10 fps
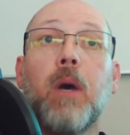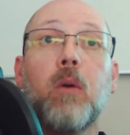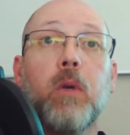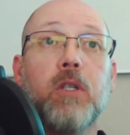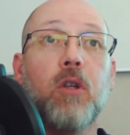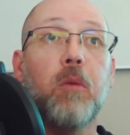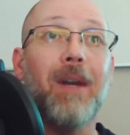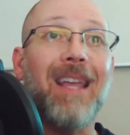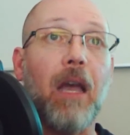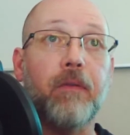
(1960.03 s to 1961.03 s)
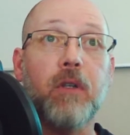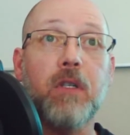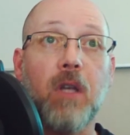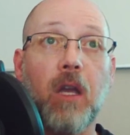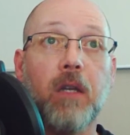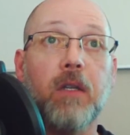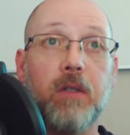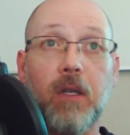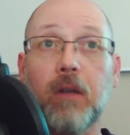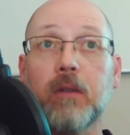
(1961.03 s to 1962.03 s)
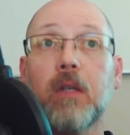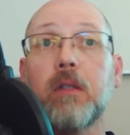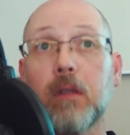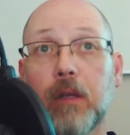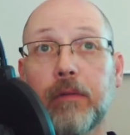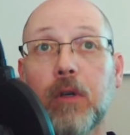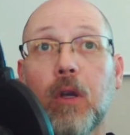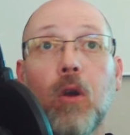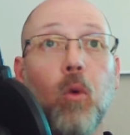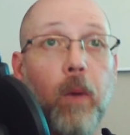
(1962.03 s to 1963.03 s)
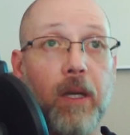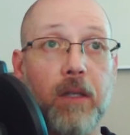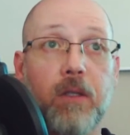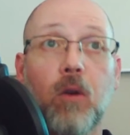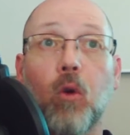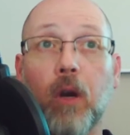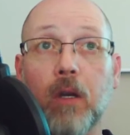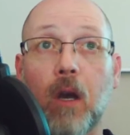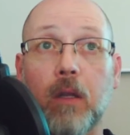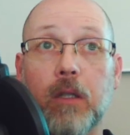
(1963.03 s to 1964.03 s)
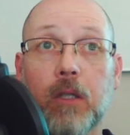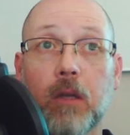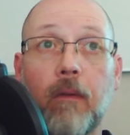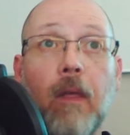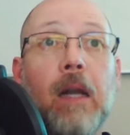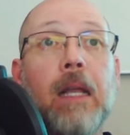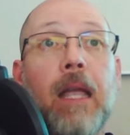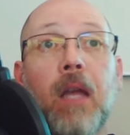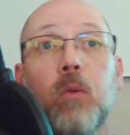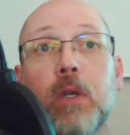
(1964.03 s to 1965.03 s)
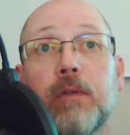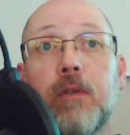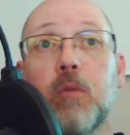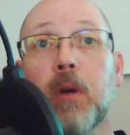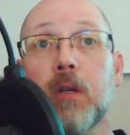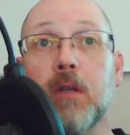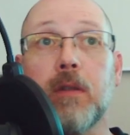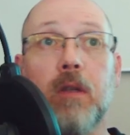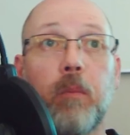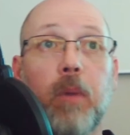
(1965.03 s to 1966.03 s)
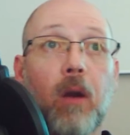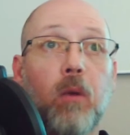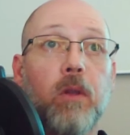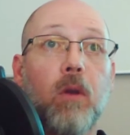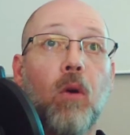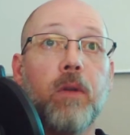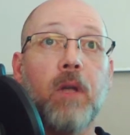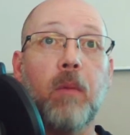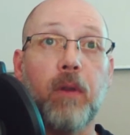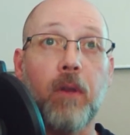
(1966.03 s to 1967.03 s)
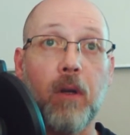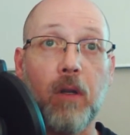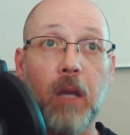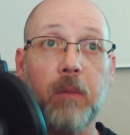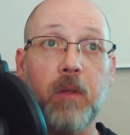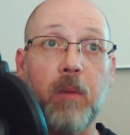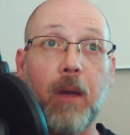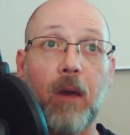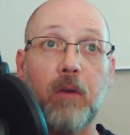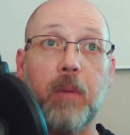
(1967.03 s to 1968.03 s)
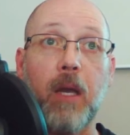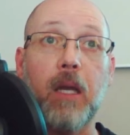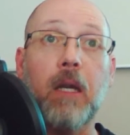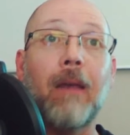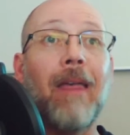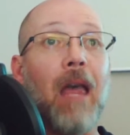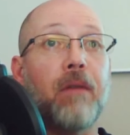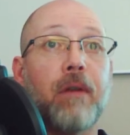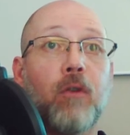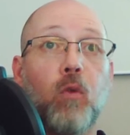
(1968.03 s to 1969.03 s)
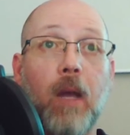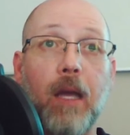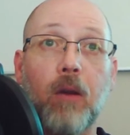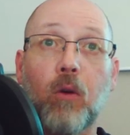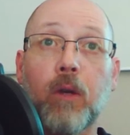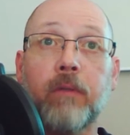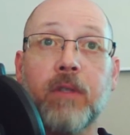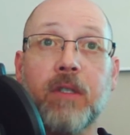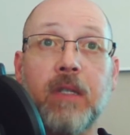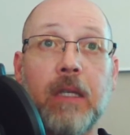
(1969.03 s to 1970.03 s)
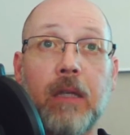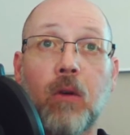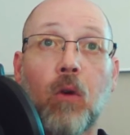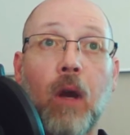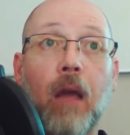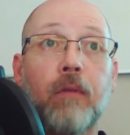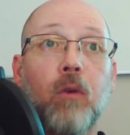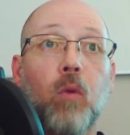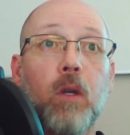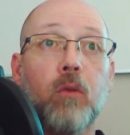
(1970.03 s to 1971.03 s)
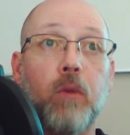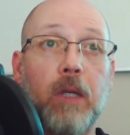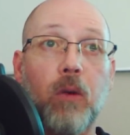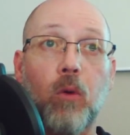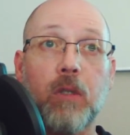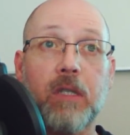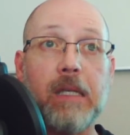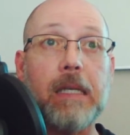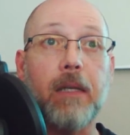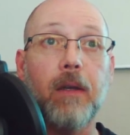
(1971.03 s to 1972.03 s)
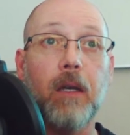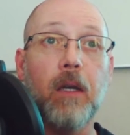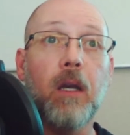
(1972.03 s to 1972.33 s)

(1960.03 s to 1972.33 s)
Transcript: but which nobody ever signed, sealed, delivered, witnessed, or acknowledged, and which few persons, compared with the whole number that are claimed to be bound by it, have ever read, or even seen, or ever will read or see.